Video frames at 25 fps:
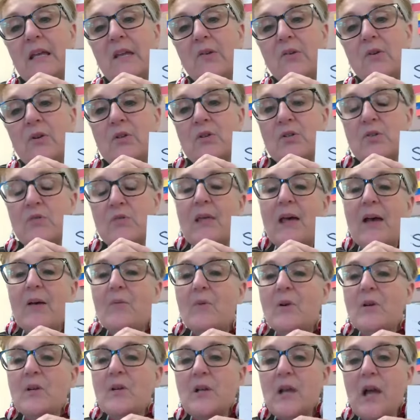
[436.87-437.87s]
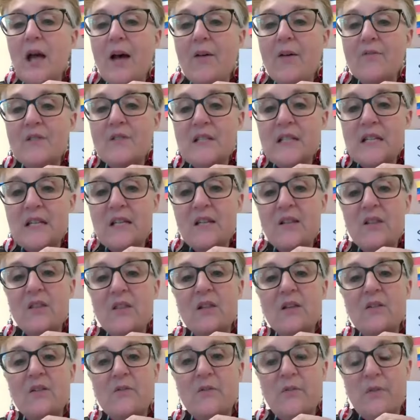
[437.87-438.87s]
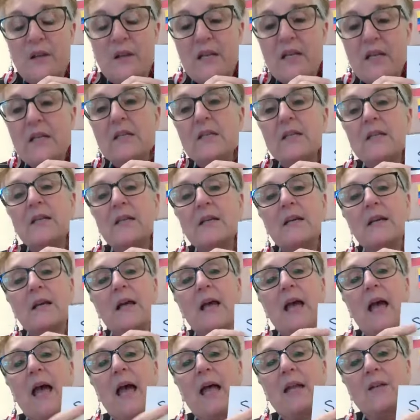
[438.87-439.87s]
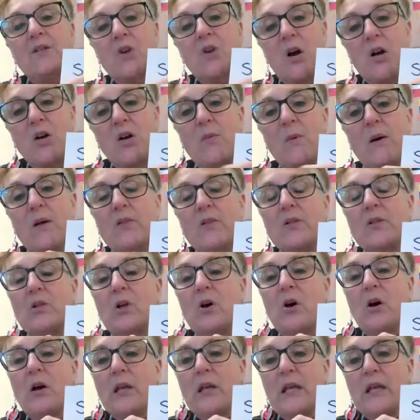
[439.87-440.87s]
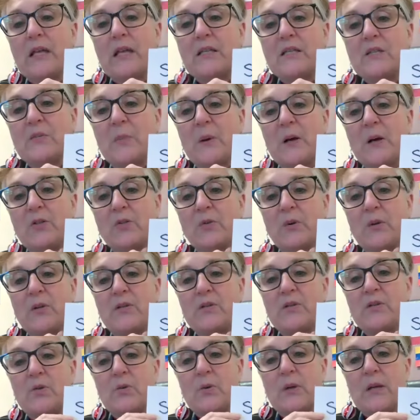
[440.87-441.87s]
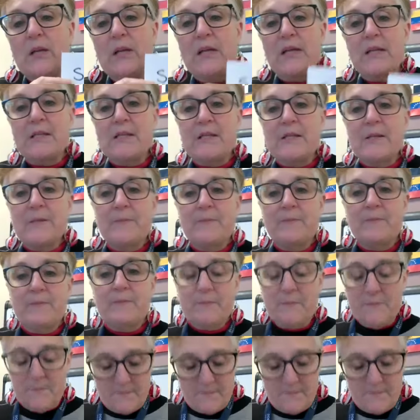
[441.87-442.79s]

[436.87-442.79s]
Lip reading: You could do that when you have teeth and feet and talk about the long E spelled with two E's.